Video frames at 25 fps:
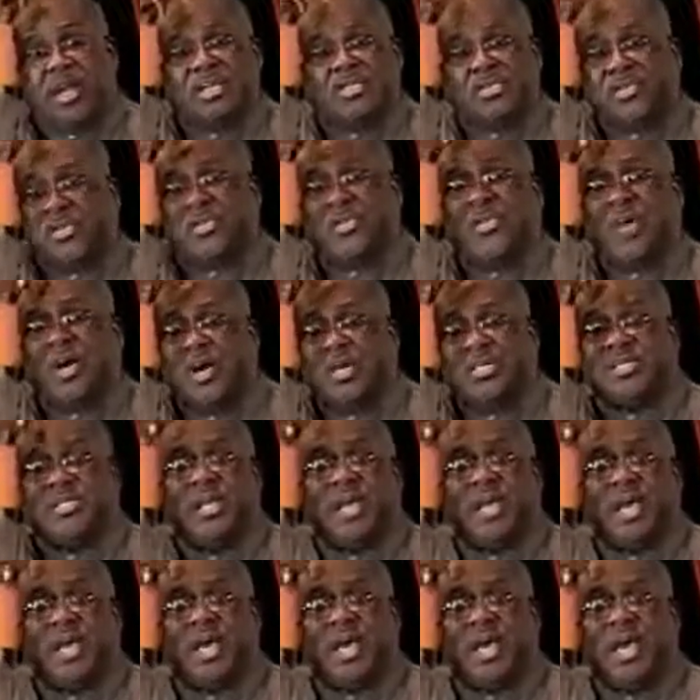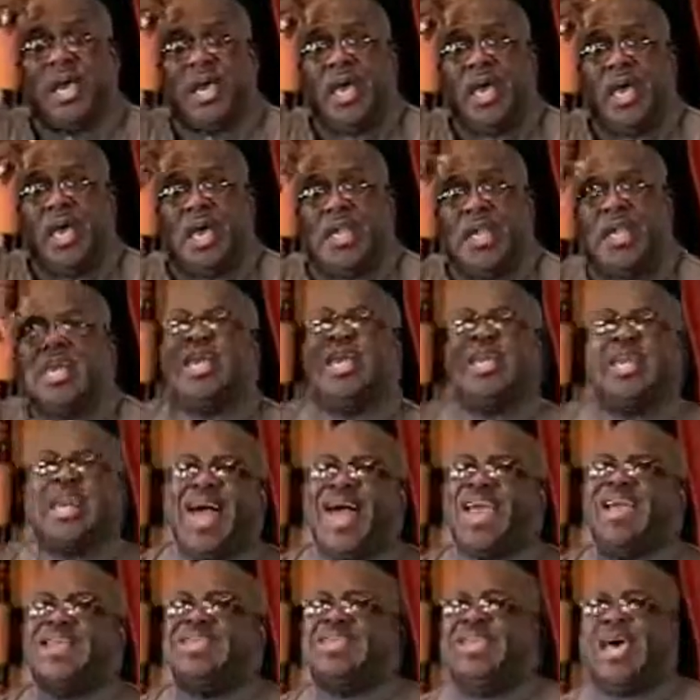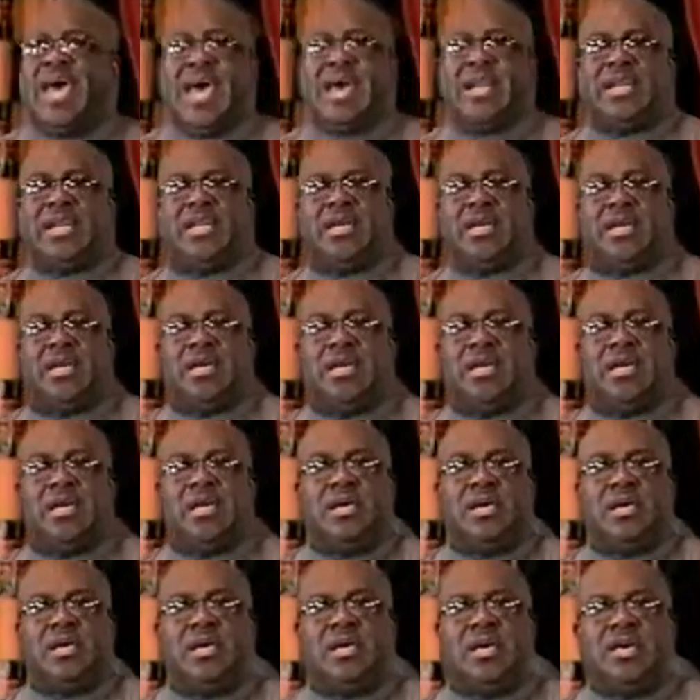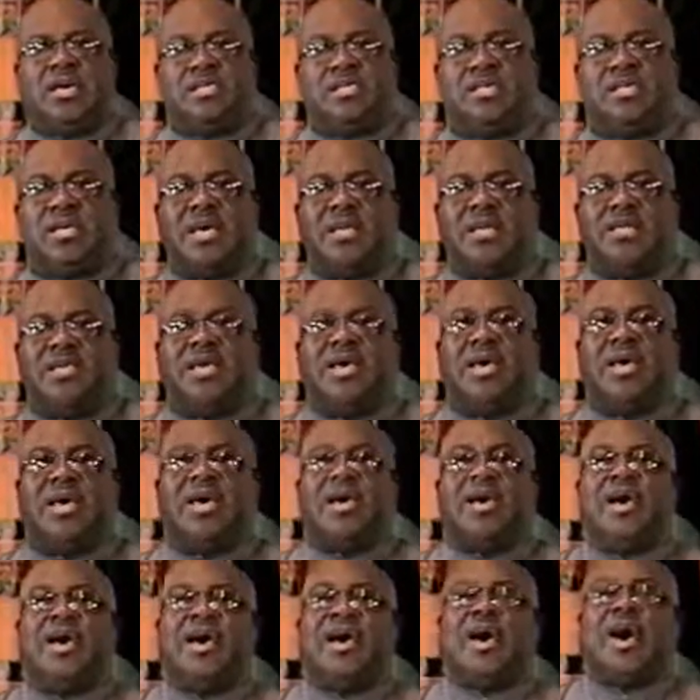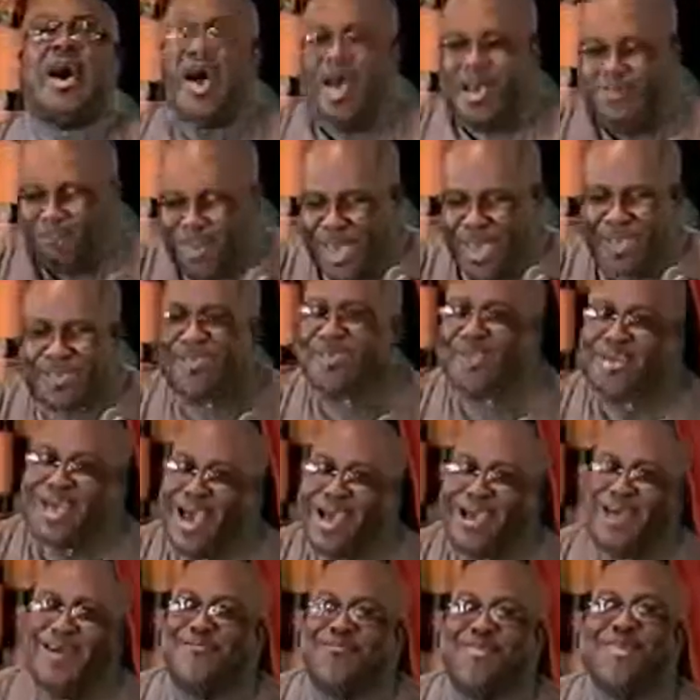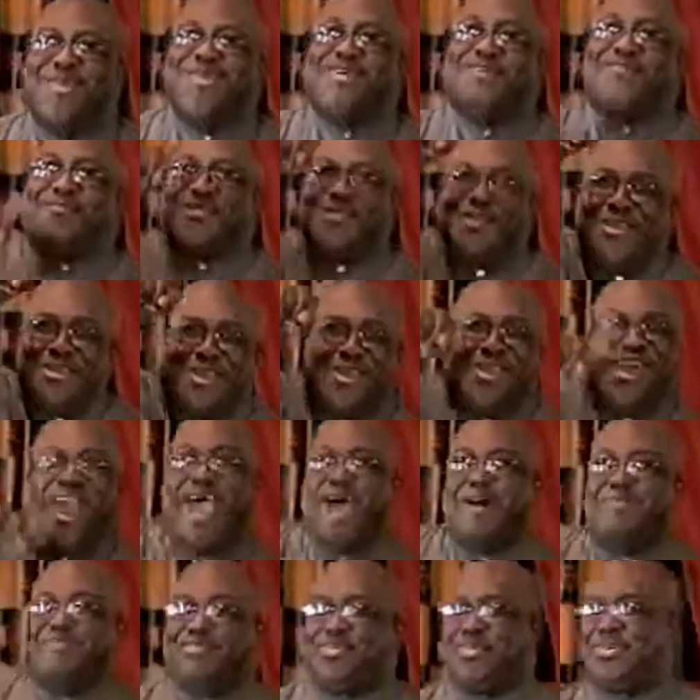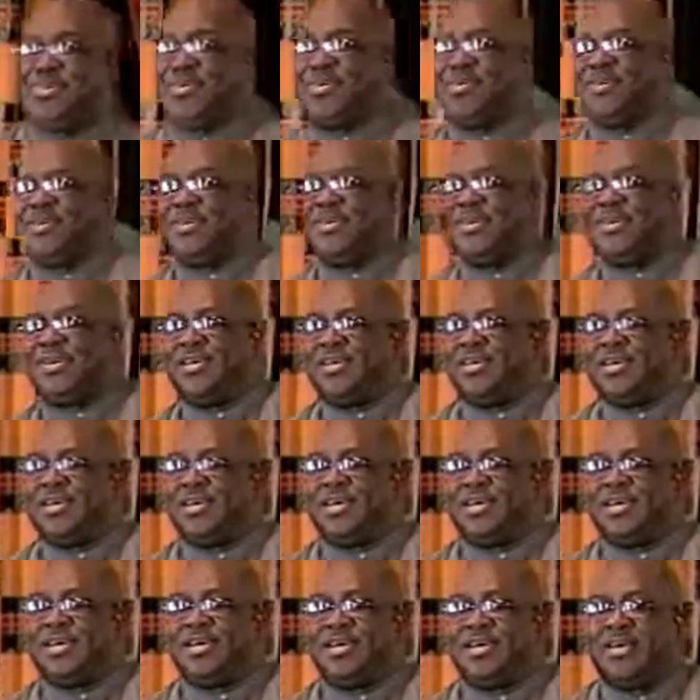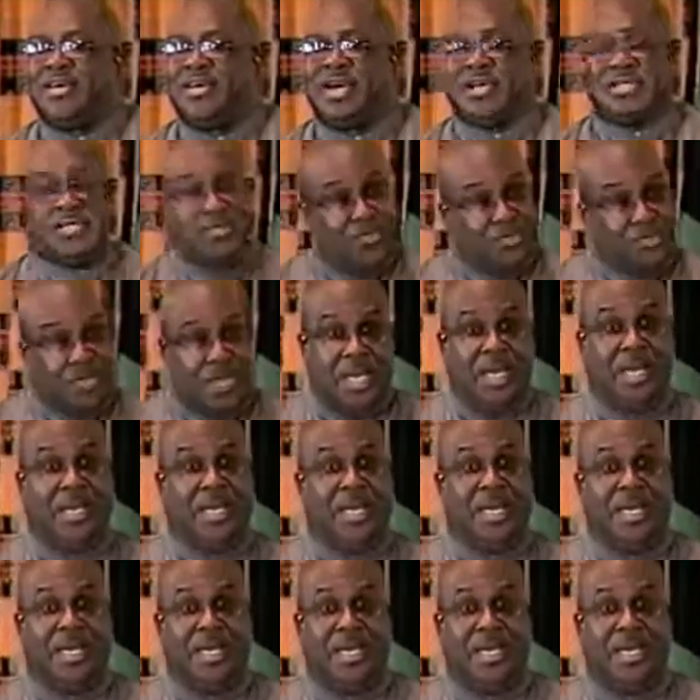That's what it was. And he liked that. He said, I make you Galabia for your cap. I said, really?